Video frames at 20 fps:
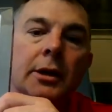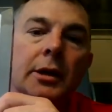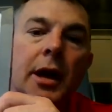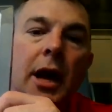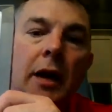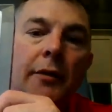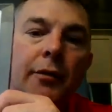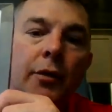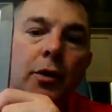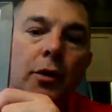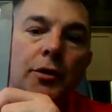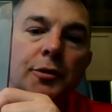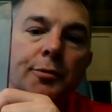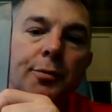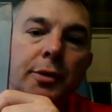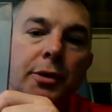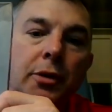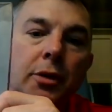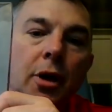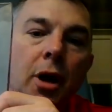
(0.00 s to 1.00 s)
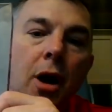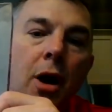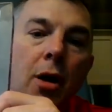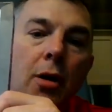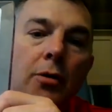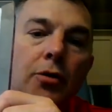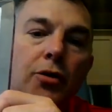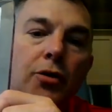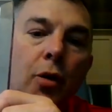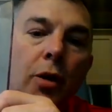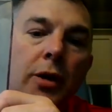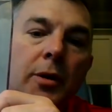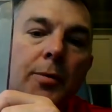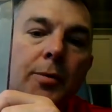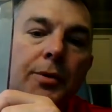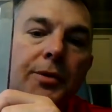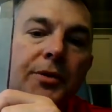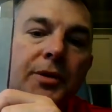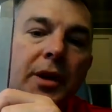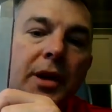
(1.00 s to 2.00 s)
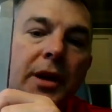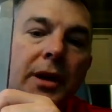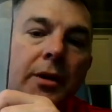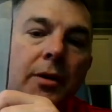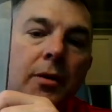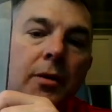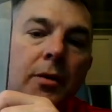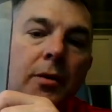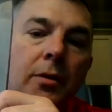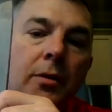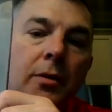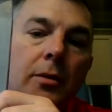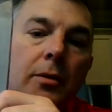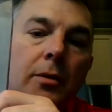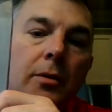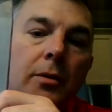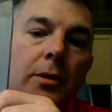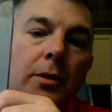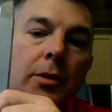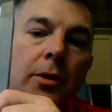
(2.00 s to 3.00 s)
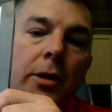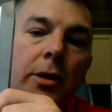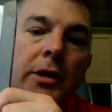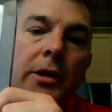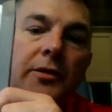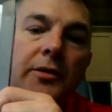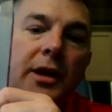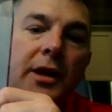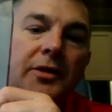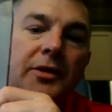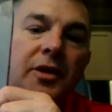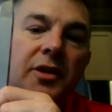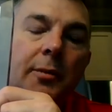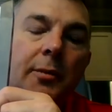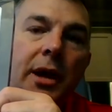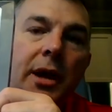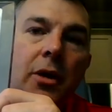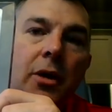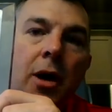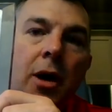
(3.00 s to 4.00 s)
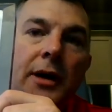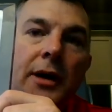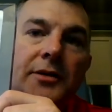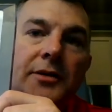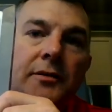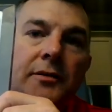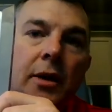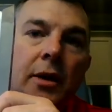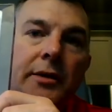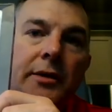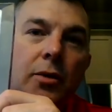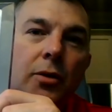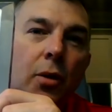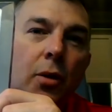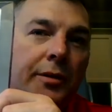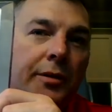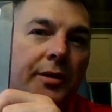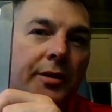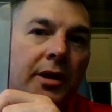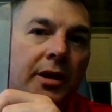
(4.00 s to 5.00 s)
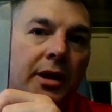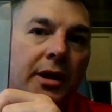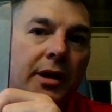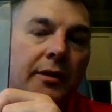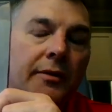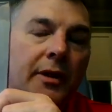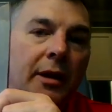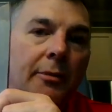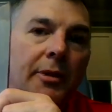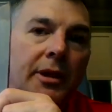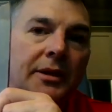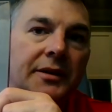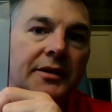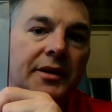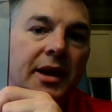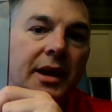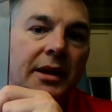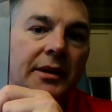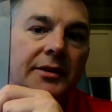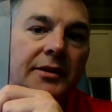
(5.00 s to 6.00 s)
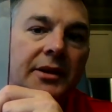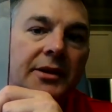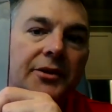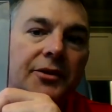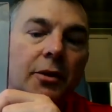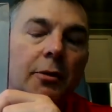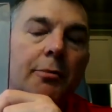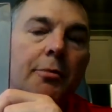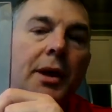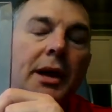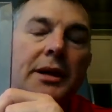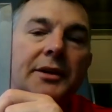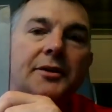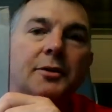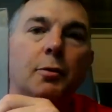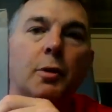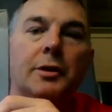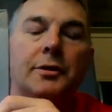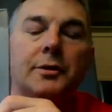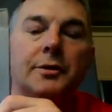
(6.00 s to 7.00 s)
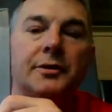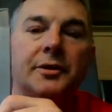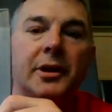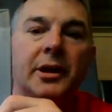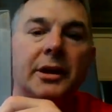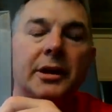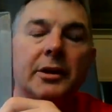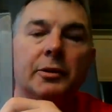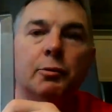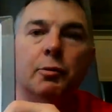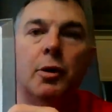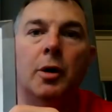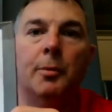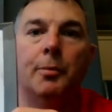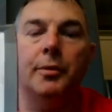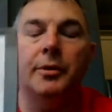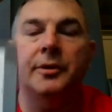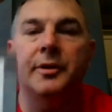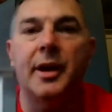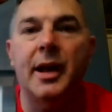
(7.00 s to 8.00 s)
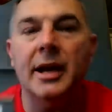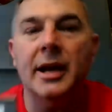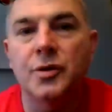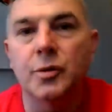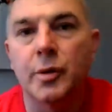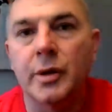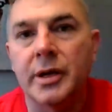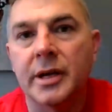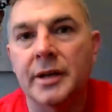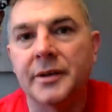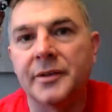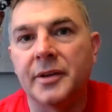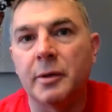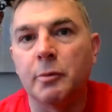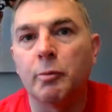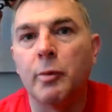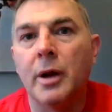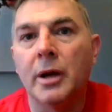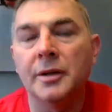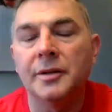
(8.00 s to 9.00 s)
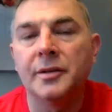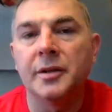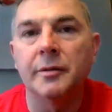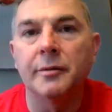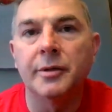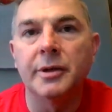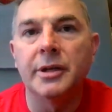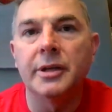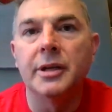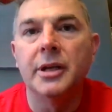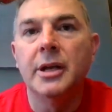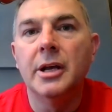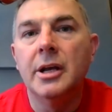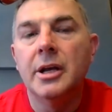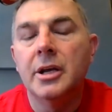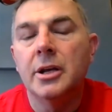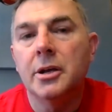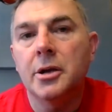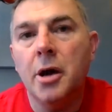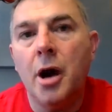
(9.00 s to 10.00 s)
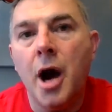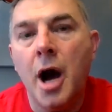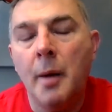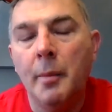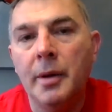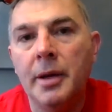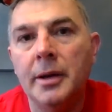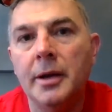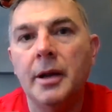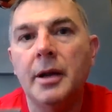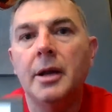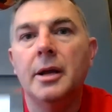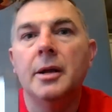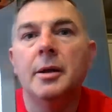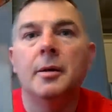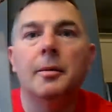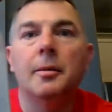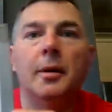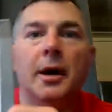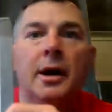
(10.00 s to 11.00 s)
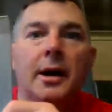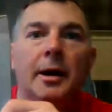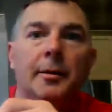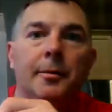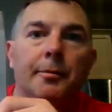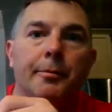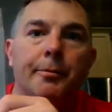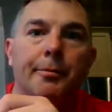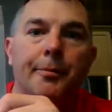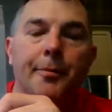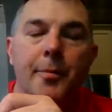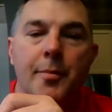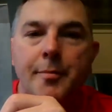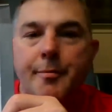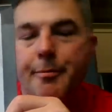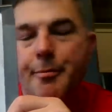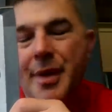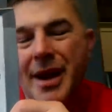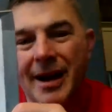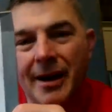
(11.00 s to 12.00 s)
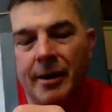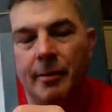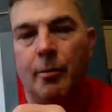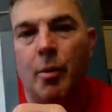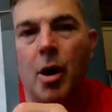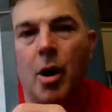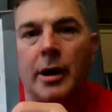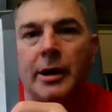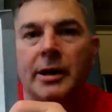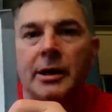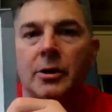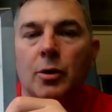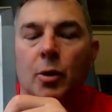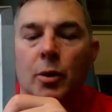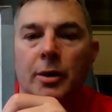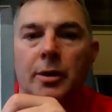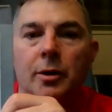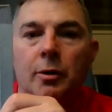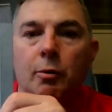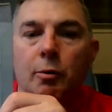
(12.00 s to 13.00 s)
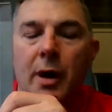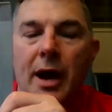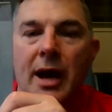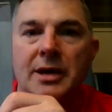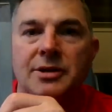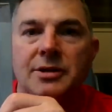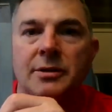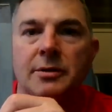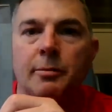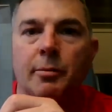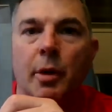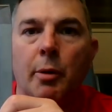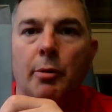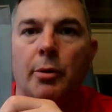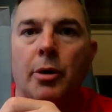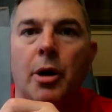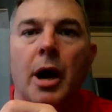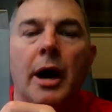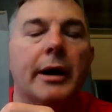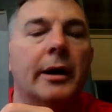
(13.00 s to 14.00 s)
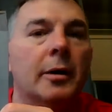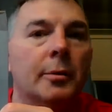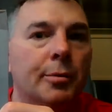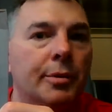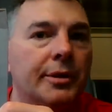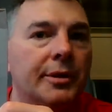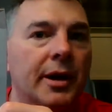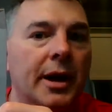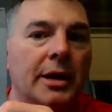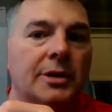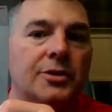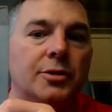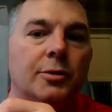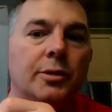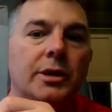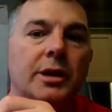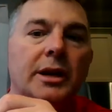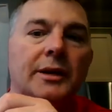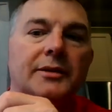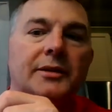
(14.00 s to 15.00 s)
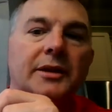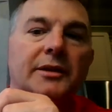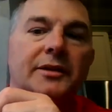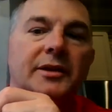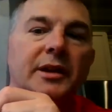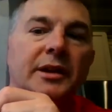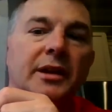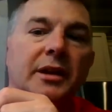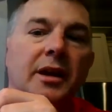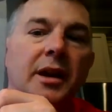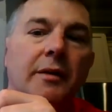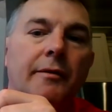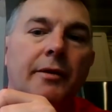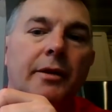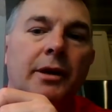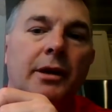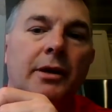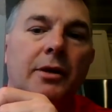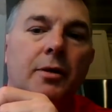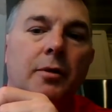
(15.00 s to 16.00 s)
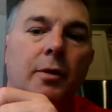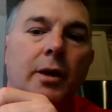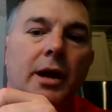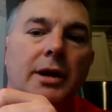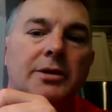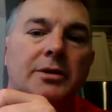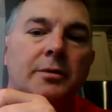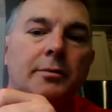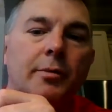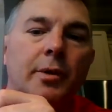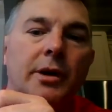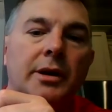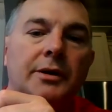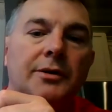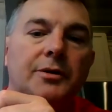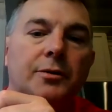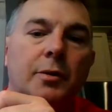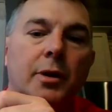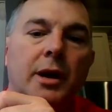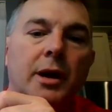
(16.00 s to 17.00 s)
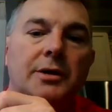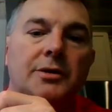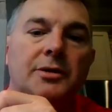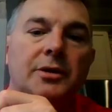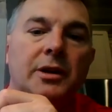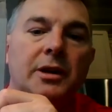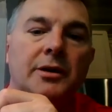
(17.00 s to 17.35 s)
Now, if it goes below 20%, you're going to take some of that loss, if not the whole thing, if that makes sense. And so basically, what they're saying is we'll protect you against a relatively common uh, bear market or correction, but we're not going to protect you against a significant correction bunny stretch.